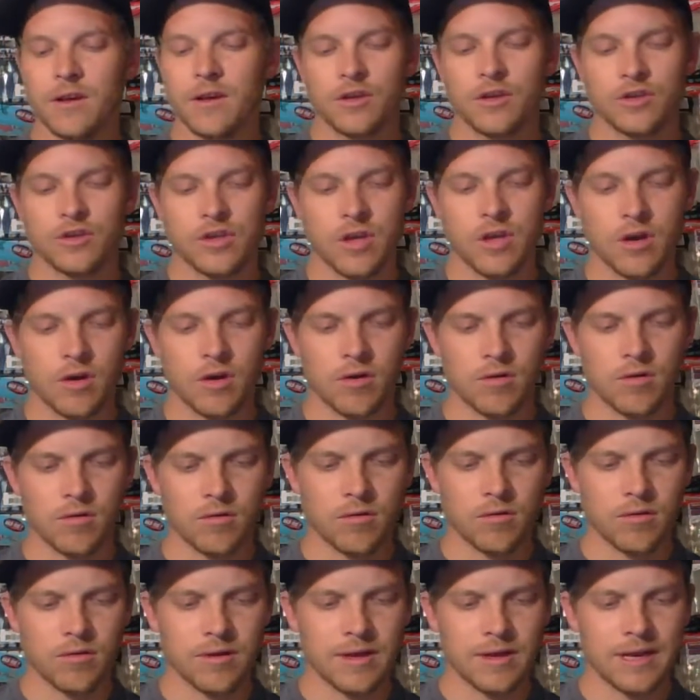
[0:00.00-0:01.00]
So
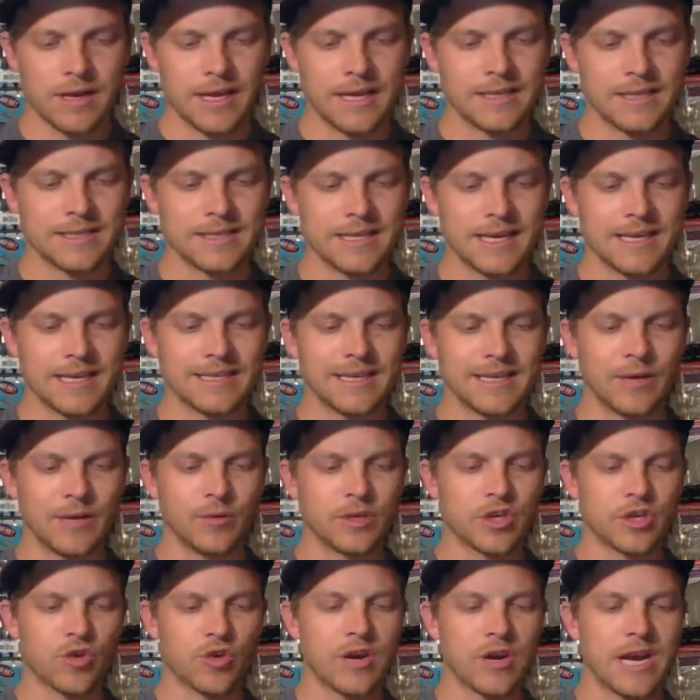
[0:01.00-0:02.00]
it says it was
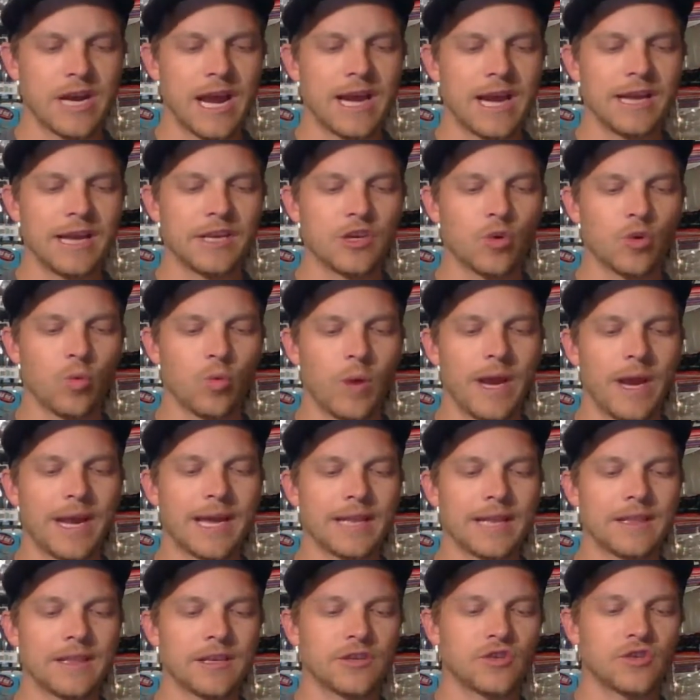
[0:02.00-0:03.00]
created to wake
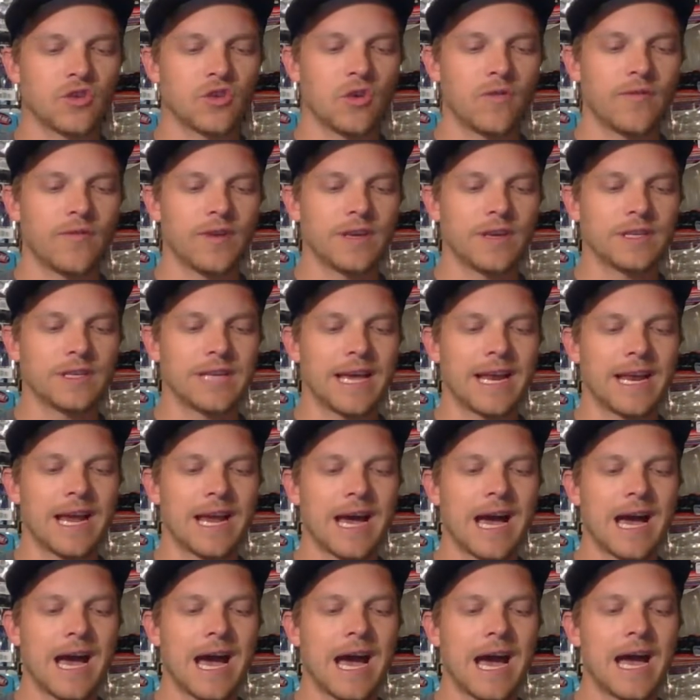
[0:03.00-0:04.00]
at the surface at a
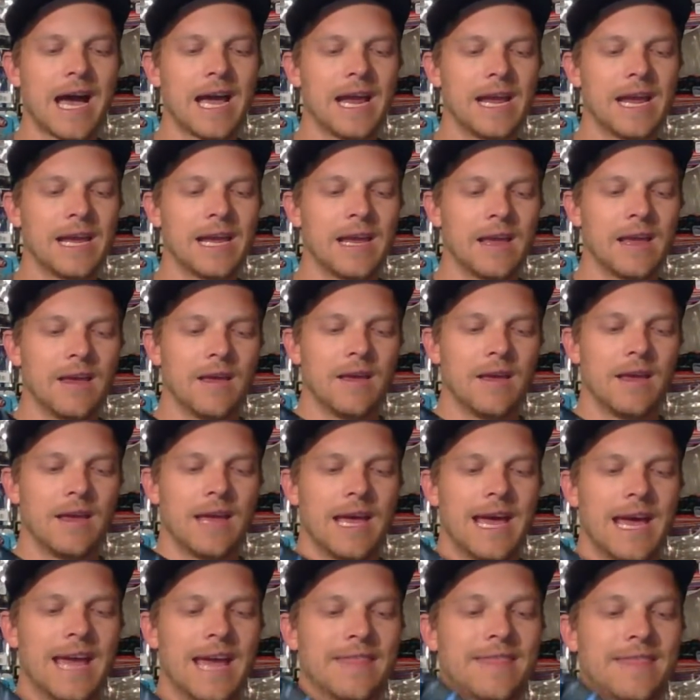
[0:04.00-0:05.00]
high
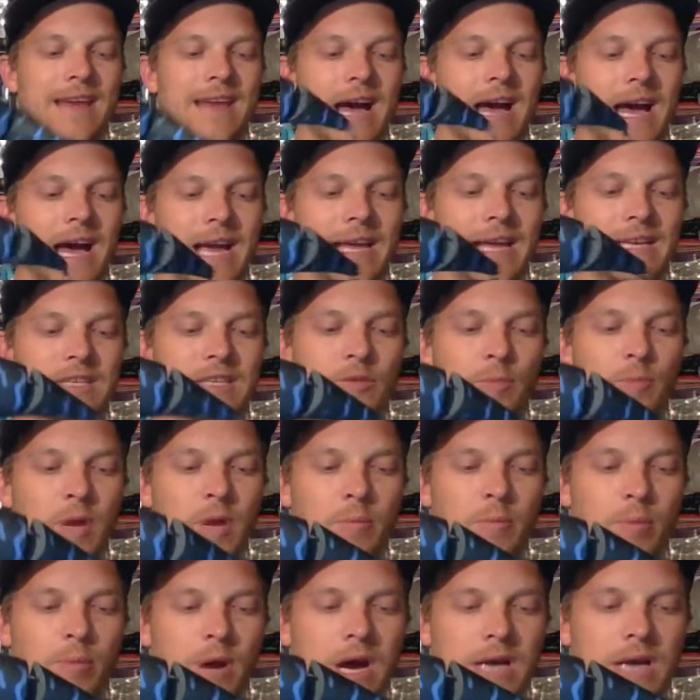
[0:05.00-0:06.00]
at the highest speed
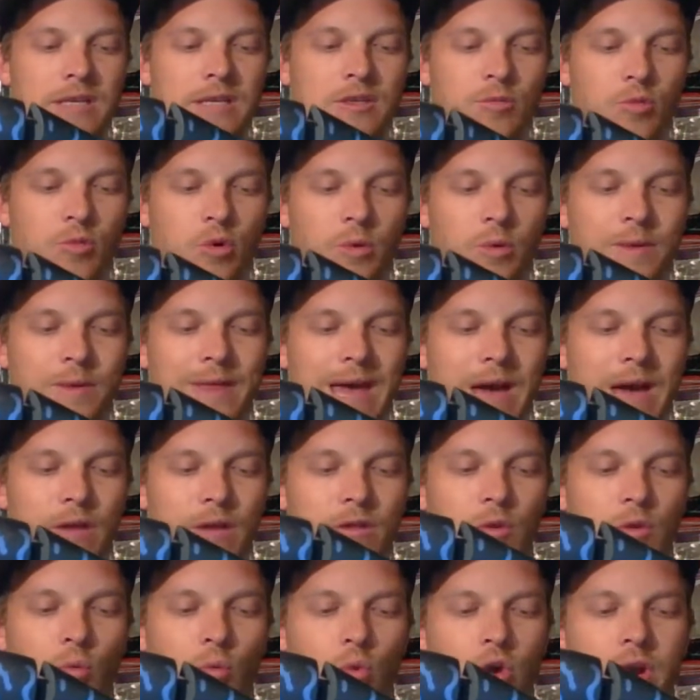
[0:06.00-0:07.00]
possible without
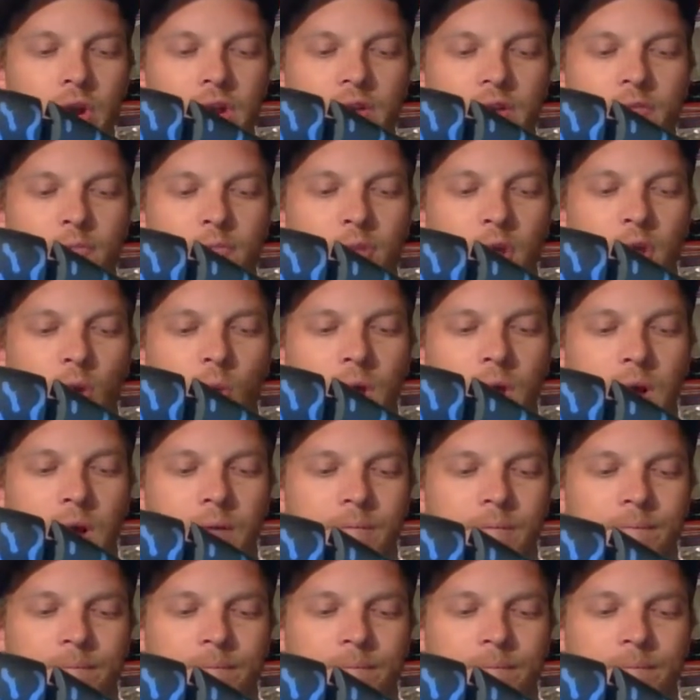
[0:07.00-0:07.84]
the worry of blowout.